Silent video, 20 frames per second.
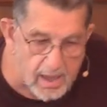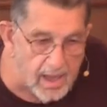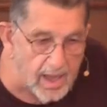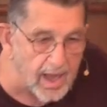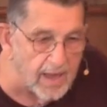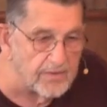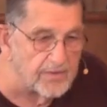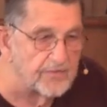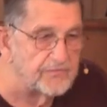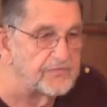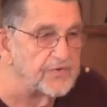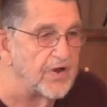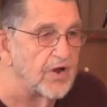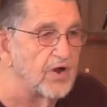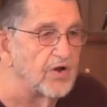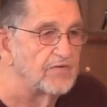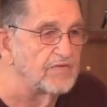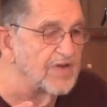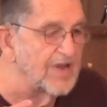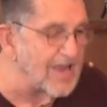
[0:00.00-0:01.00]
and the
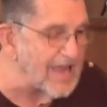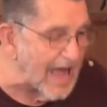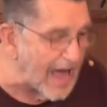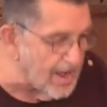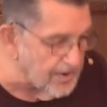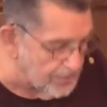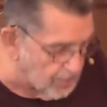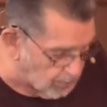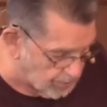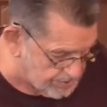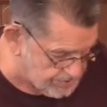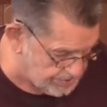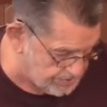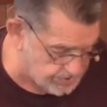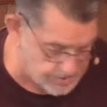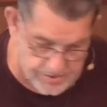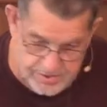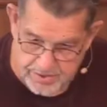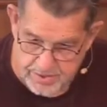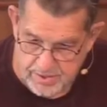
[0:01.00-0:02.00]
fear of loud
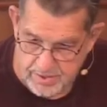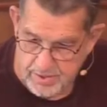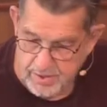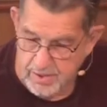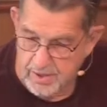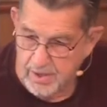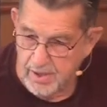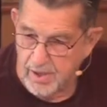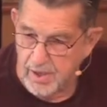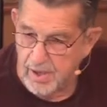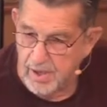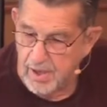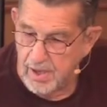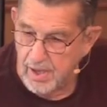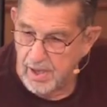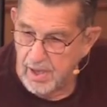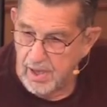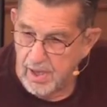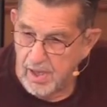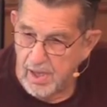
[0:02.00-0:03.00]
noises.
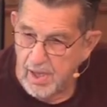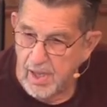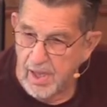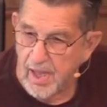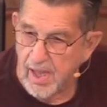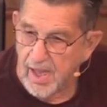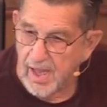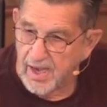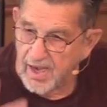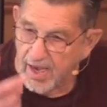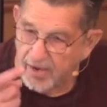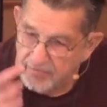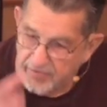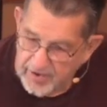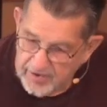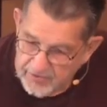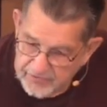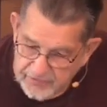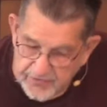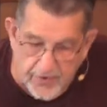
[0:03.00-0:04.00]
And every
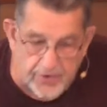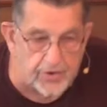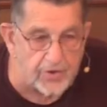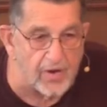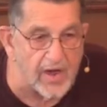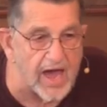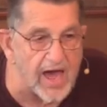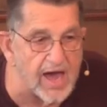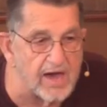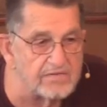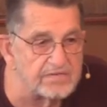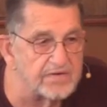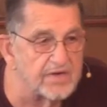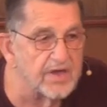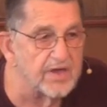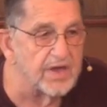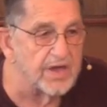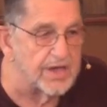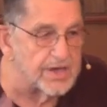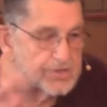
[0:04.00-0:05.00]
other fear you have
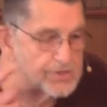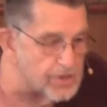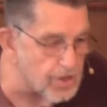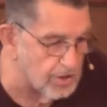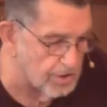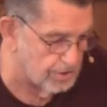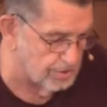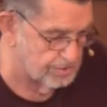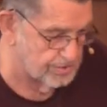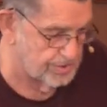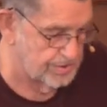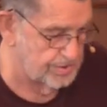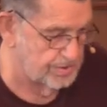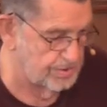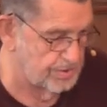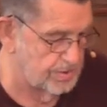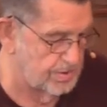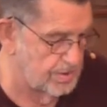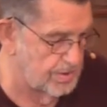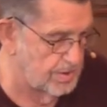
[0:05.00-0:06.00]
is learned.
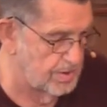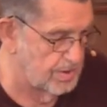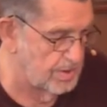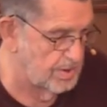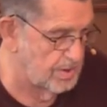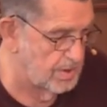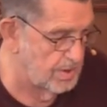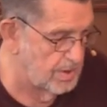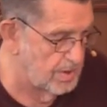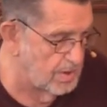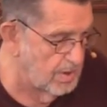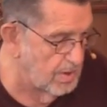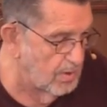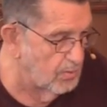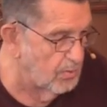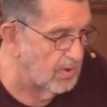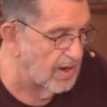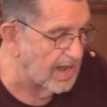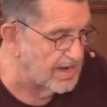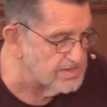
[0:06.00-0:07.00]

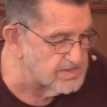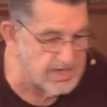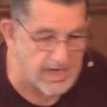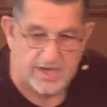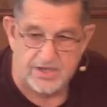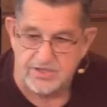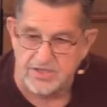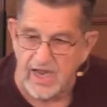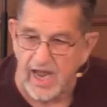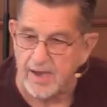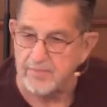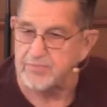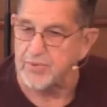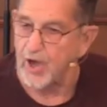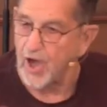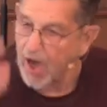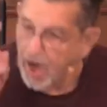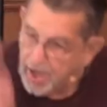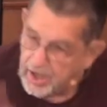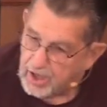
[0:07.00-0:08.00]
Well, I say it's time
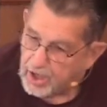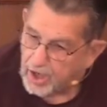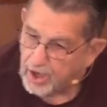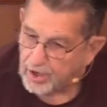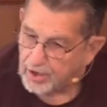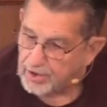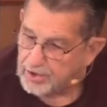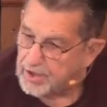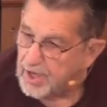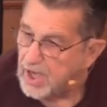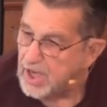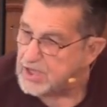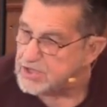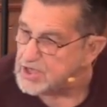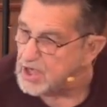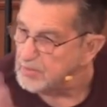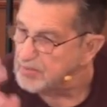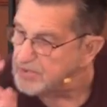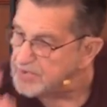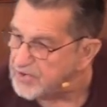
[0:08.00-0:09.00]
to unlearn
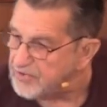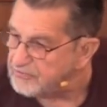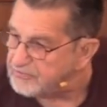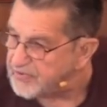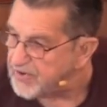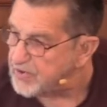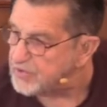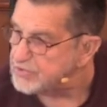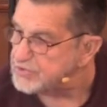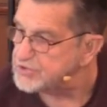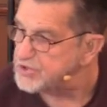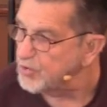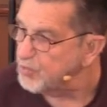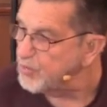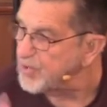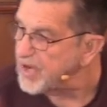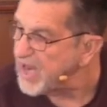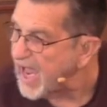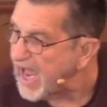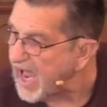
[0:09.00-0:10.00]
some of the fears that
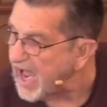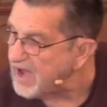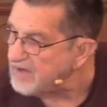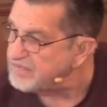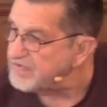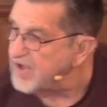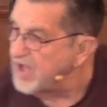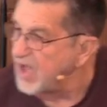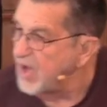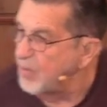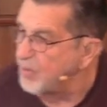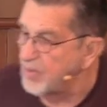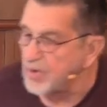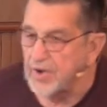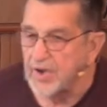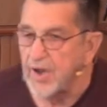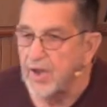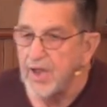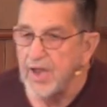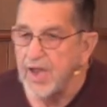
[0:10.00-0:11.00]
we have
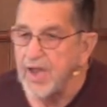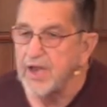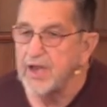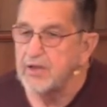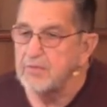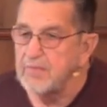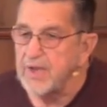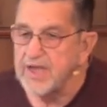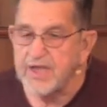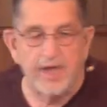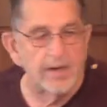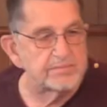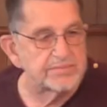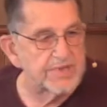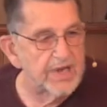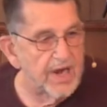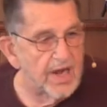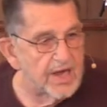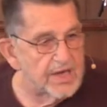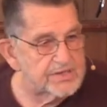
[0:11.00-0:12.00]
when the enemy comes
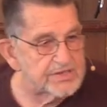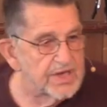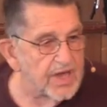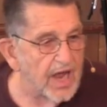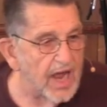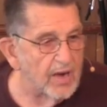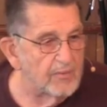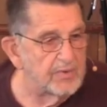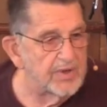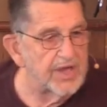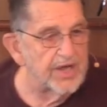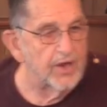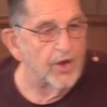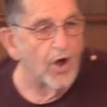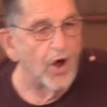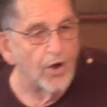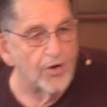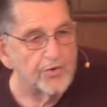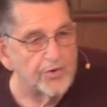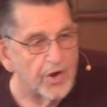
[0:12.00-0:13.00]
at us and we get
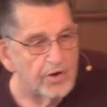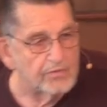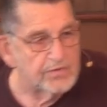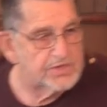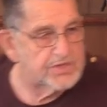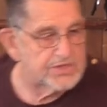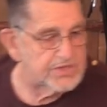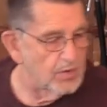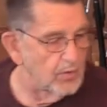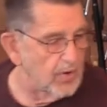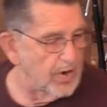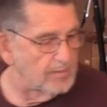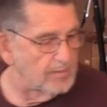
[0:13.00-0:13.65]
all nervous and say, What